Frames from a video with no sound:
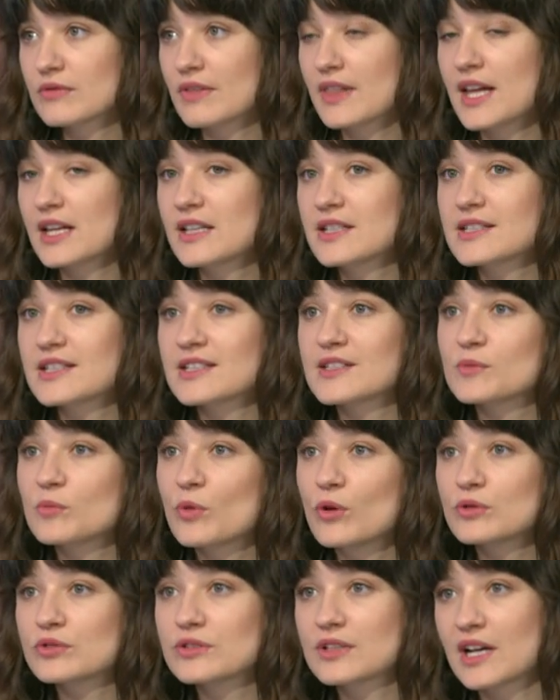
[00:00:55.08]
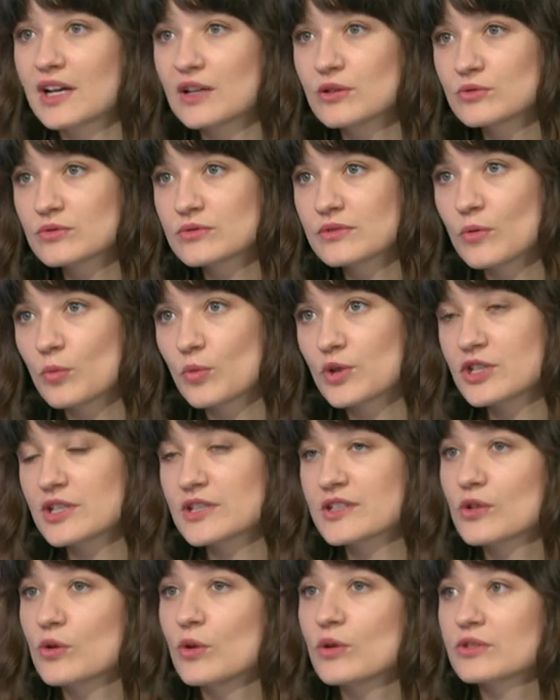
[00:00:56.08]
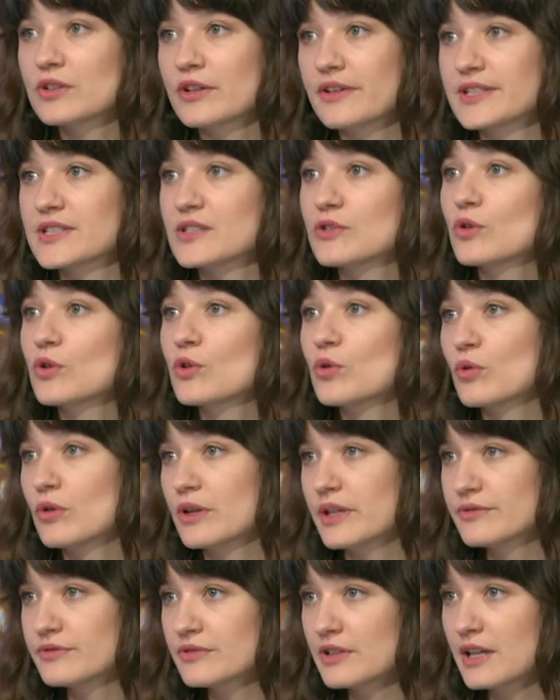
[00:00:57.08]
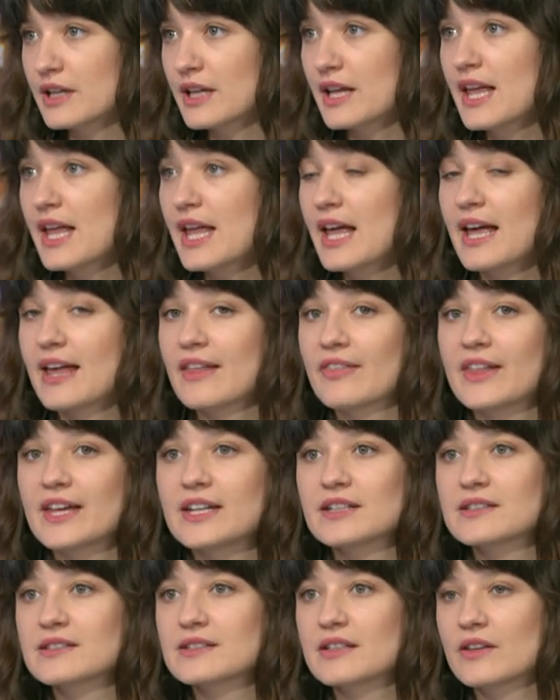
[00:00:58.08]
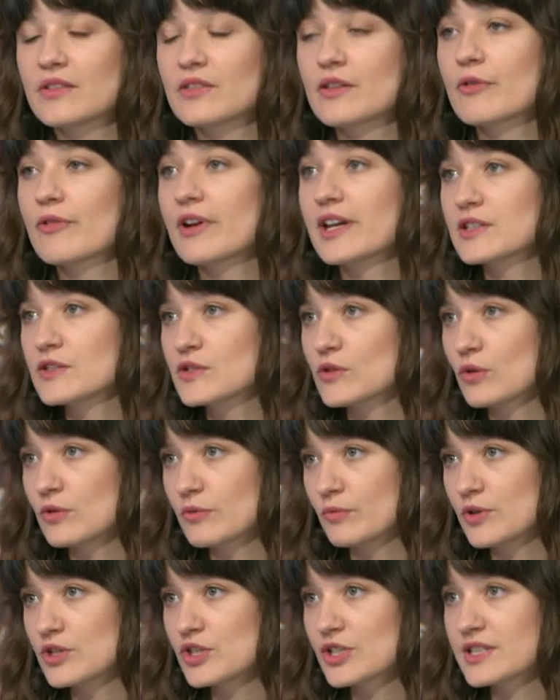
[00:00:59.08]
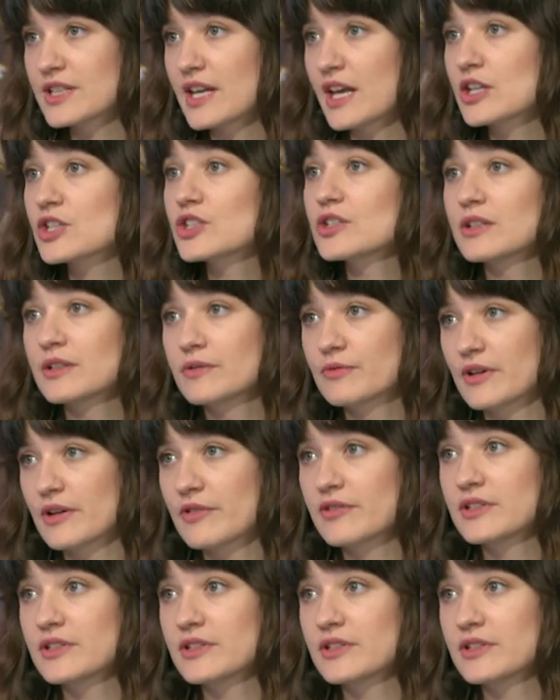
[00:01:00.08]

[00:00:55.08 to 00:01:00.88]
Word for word: That is a small town which is called Krasnohorivka, and that is in the red zone, which is actually very